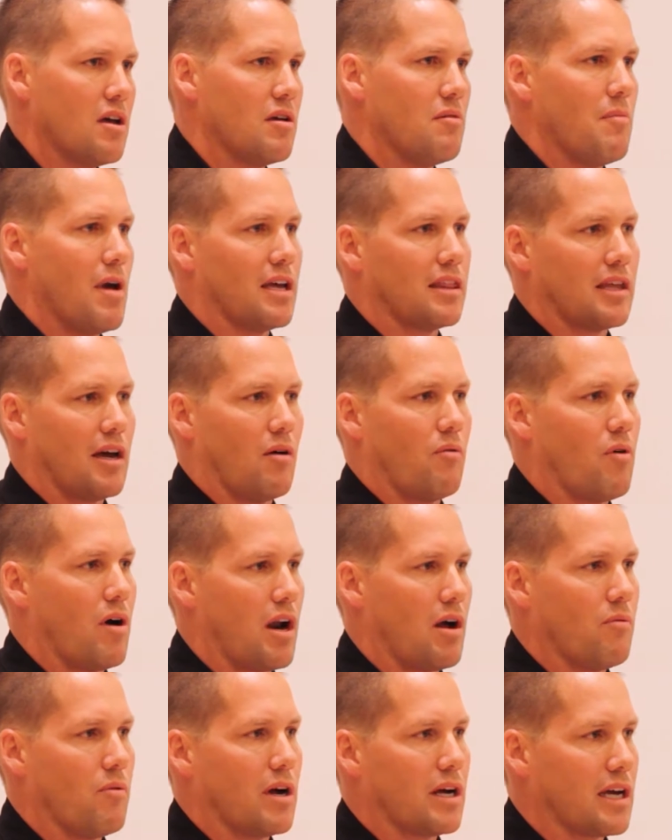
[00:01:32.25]
you make that
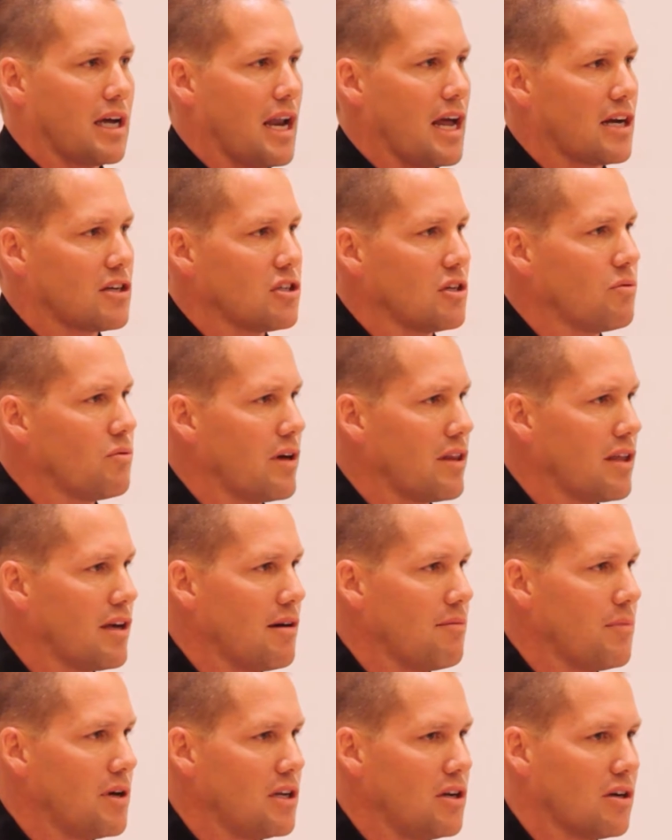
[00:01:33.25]
one-on-one connection with
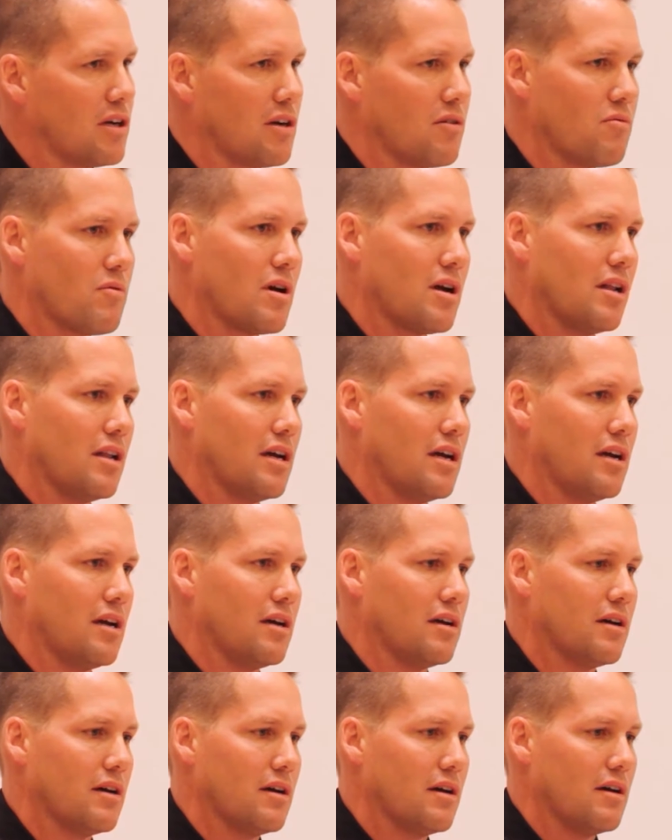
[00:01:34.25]
him and you can
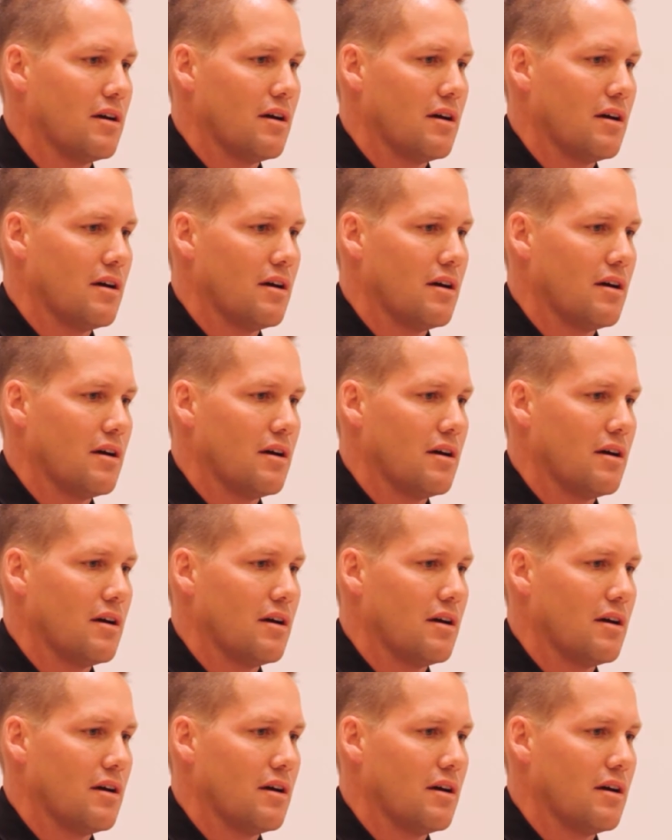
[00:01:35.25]
really,